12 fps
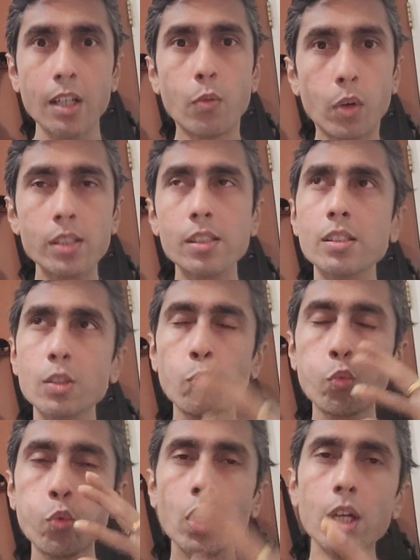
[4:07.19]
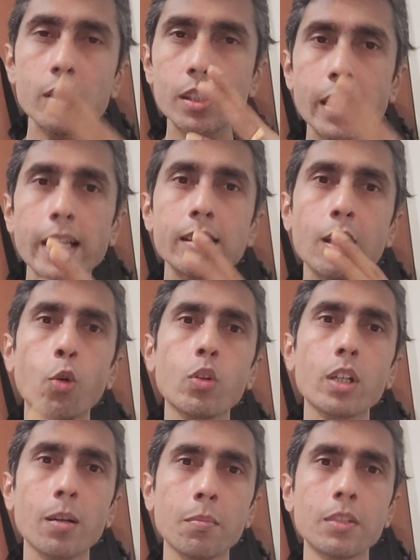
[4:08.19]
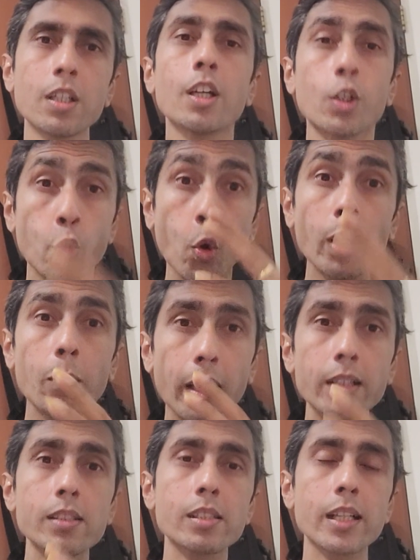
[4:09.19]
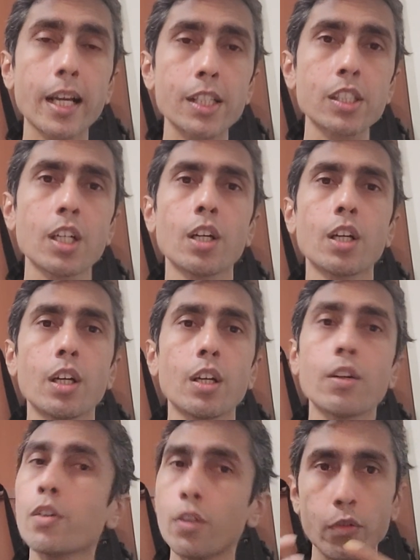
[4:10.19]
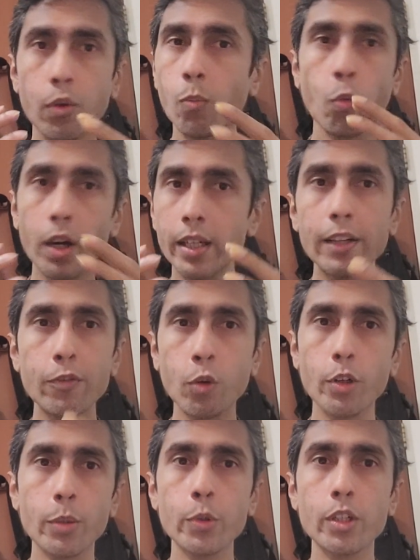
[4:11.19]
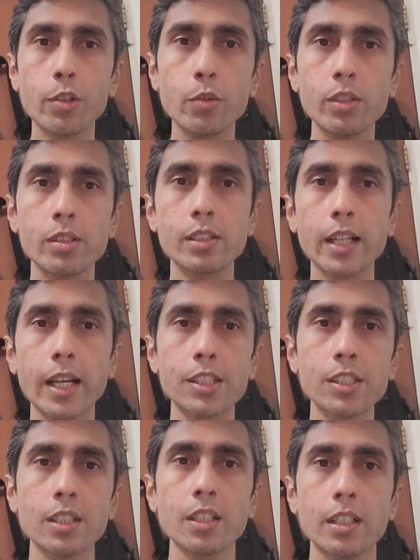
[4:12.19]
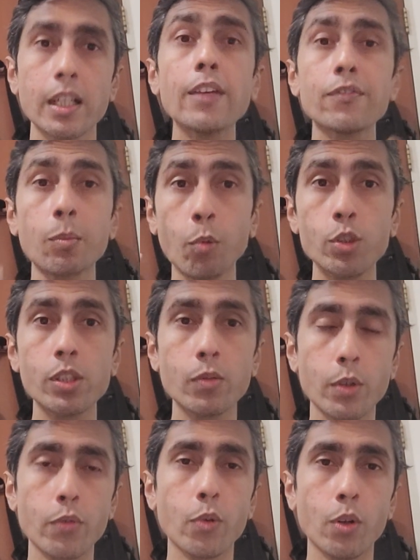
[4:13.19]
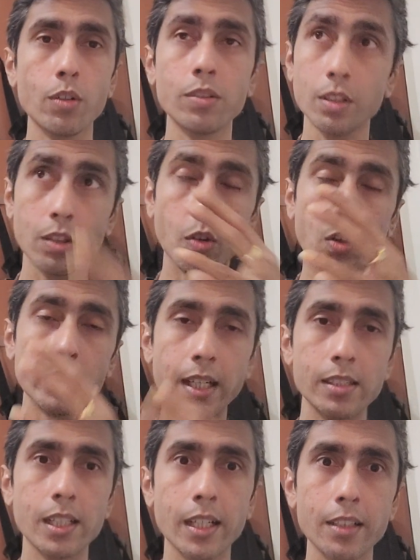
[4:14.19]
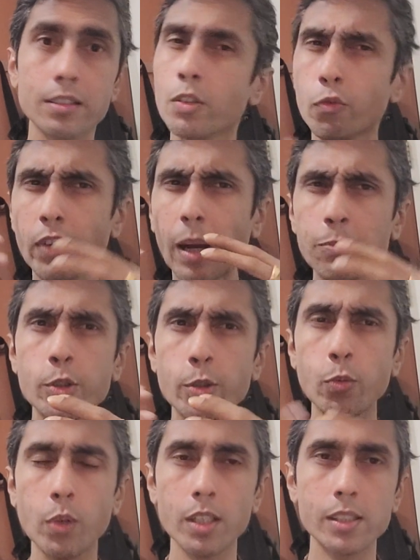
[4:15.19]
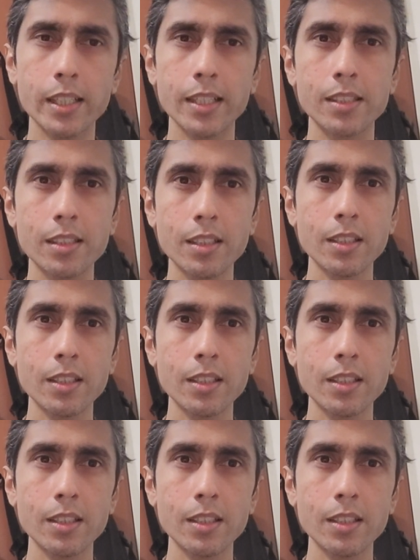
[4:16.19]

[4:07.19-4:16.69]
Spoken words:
Versus the worst case outcome going by this clash from what they've contributed to this clash if the motion would fall on their side, the absolute worst case.